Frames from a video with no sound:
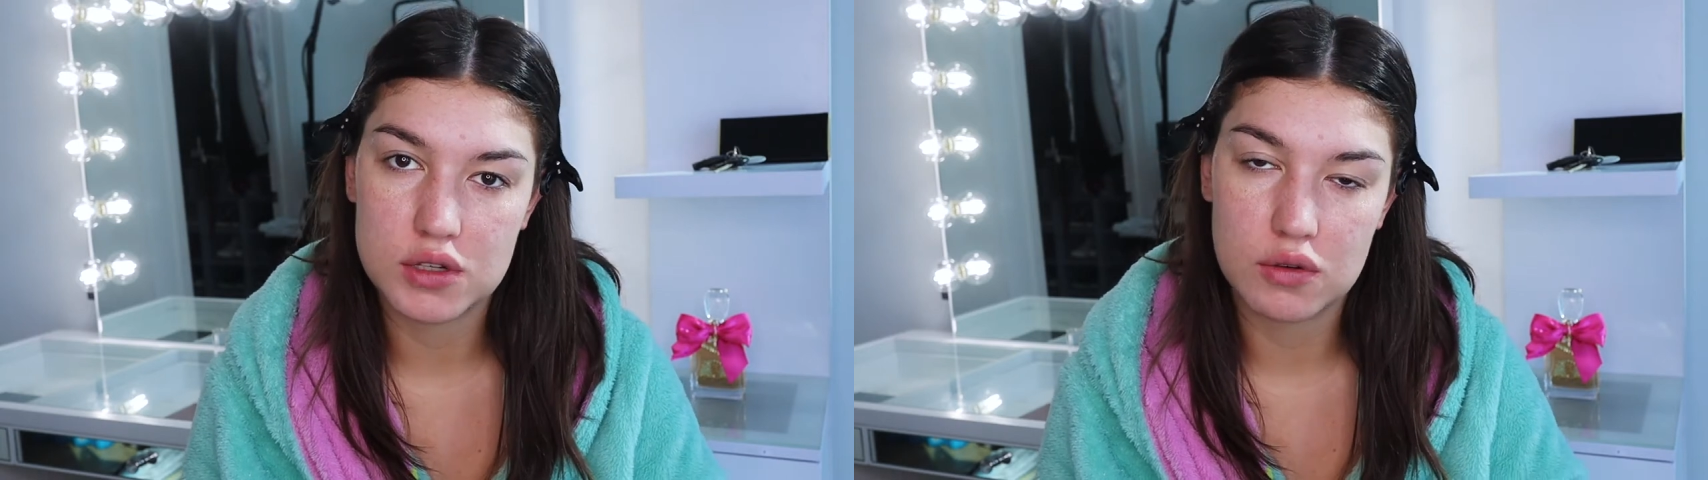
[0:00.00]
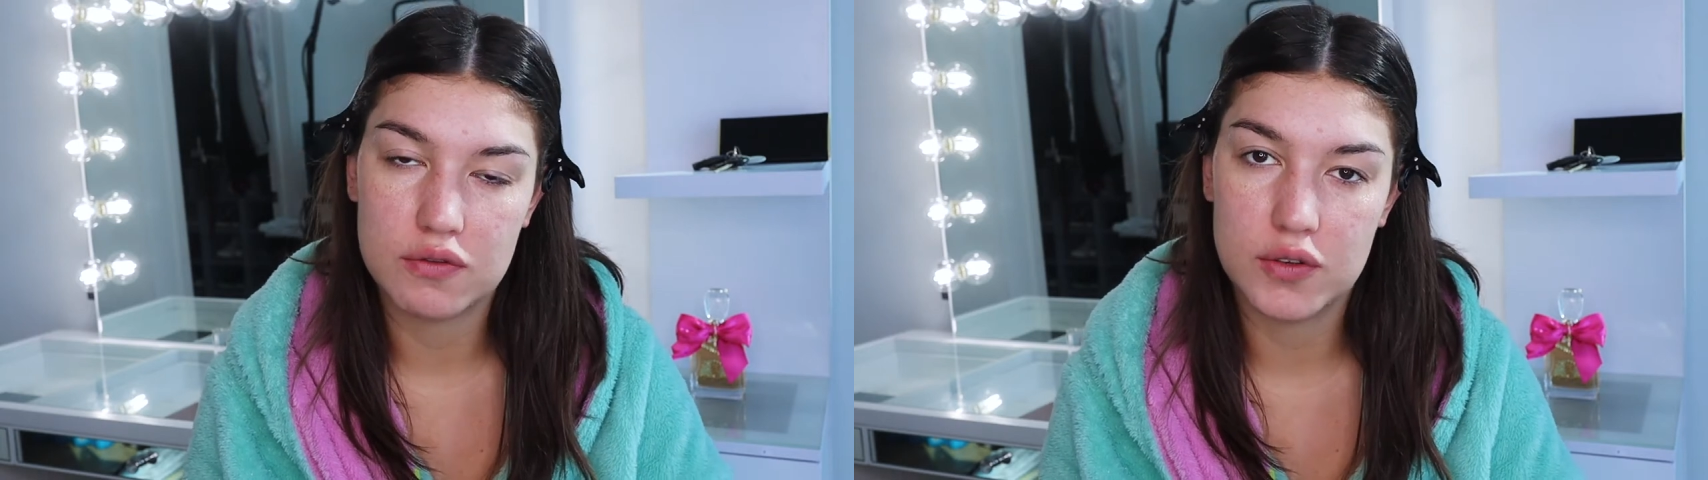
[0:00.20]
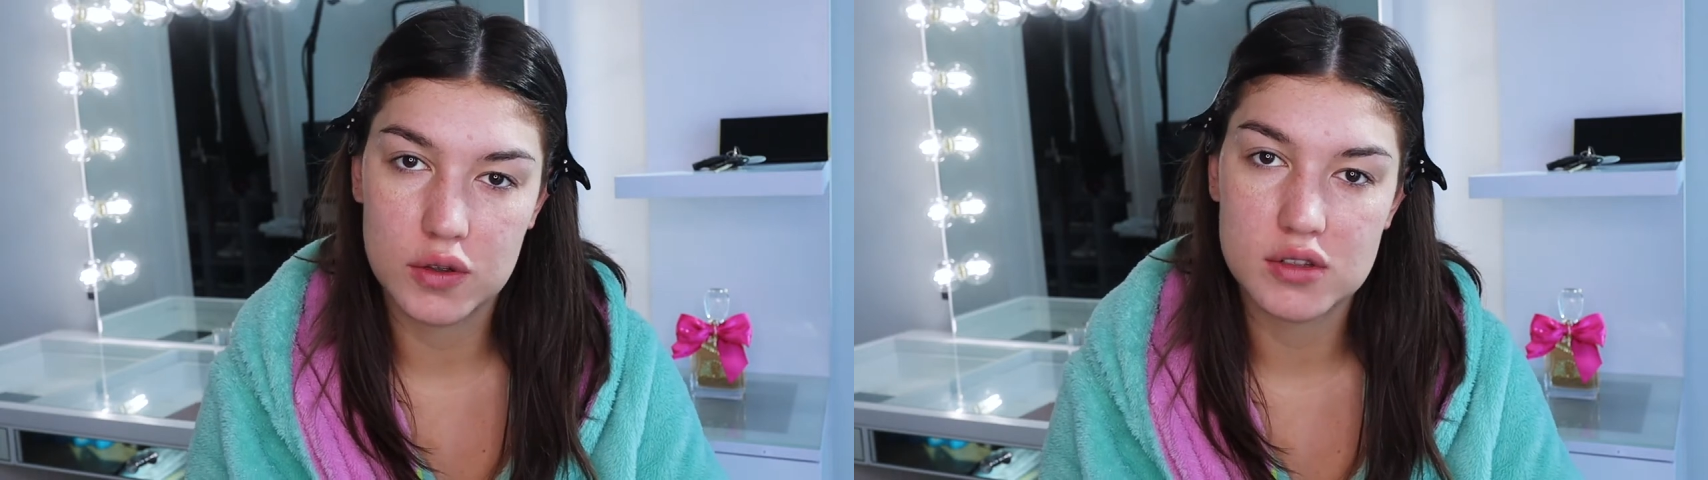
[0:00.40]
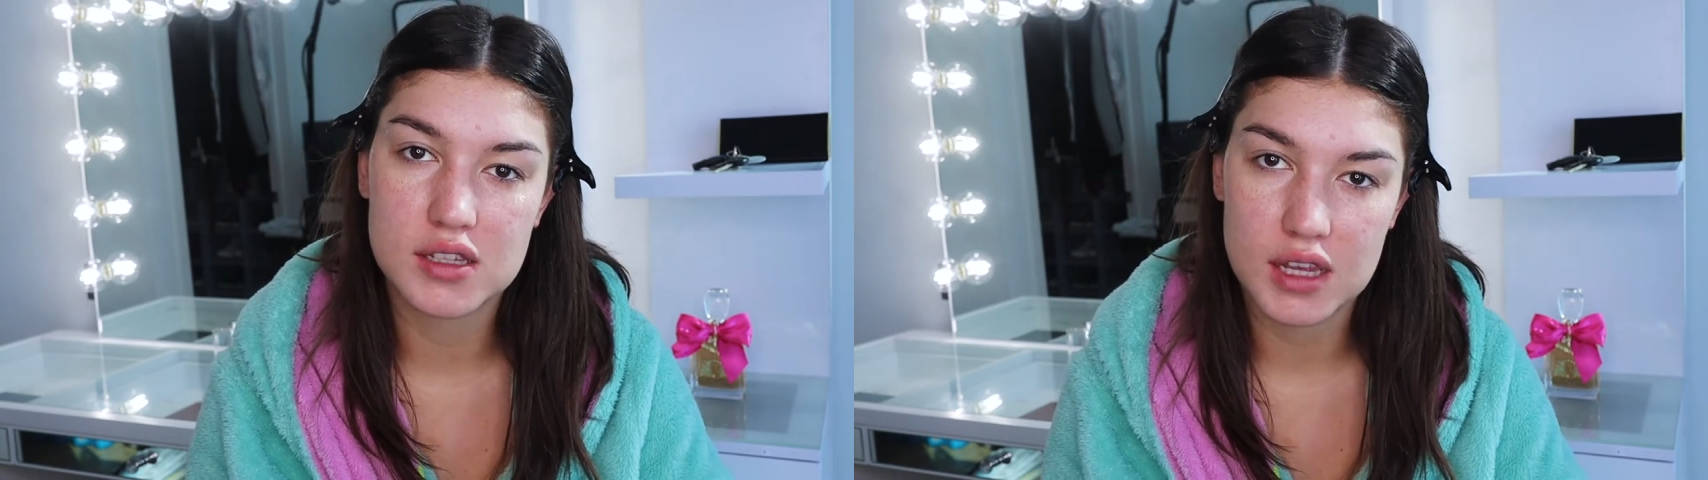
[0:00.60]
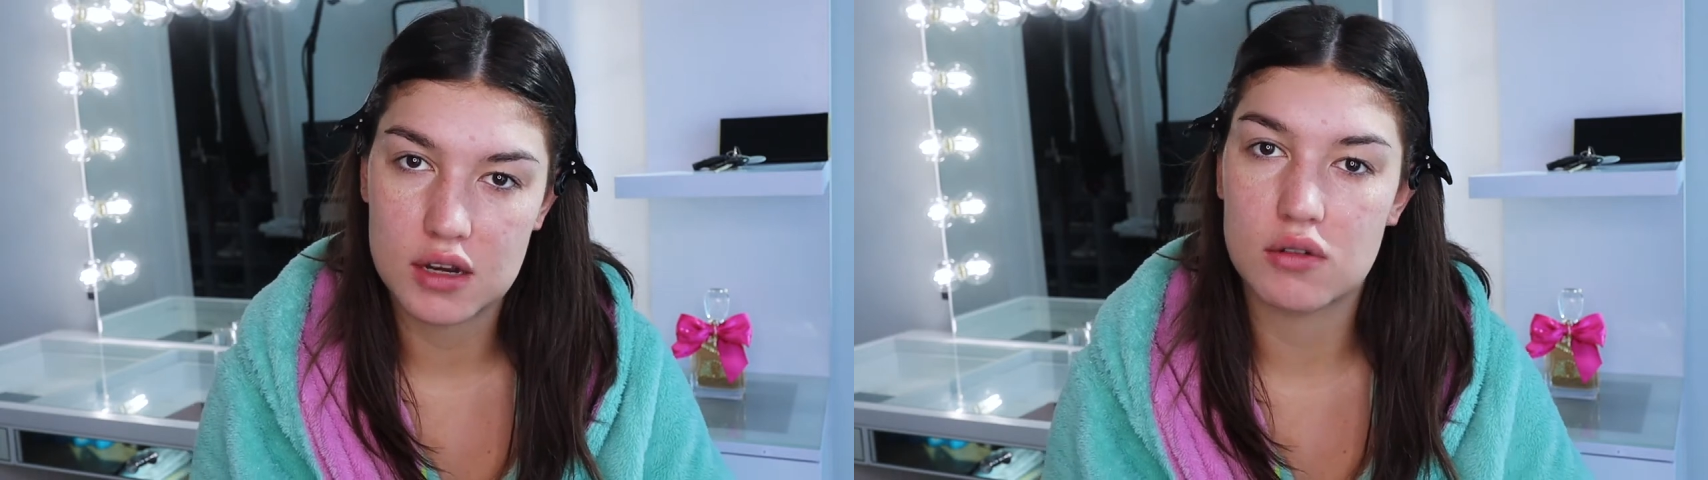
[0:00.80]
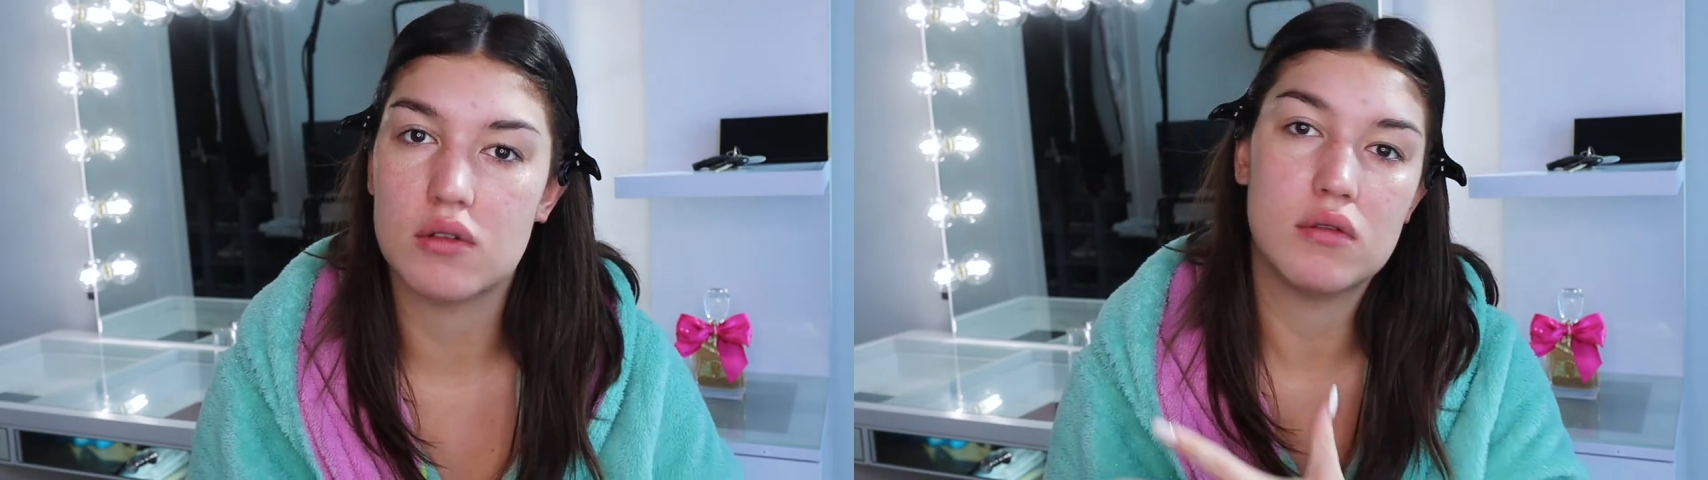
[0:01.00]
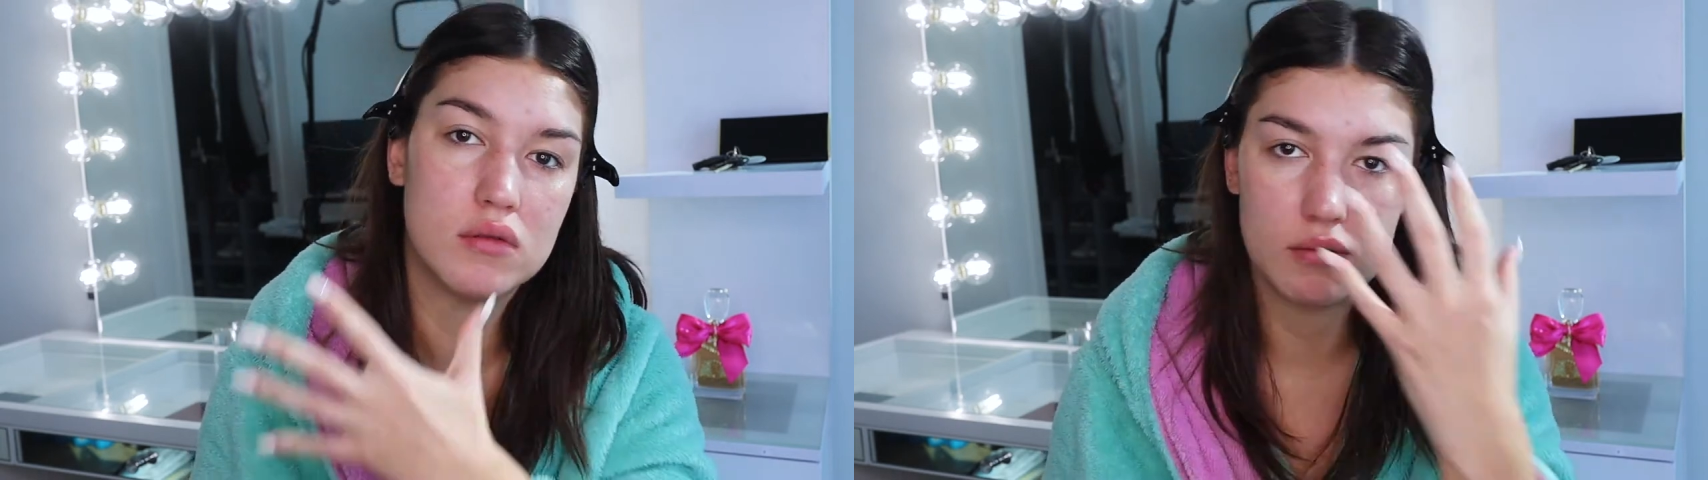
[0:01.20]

do a full skin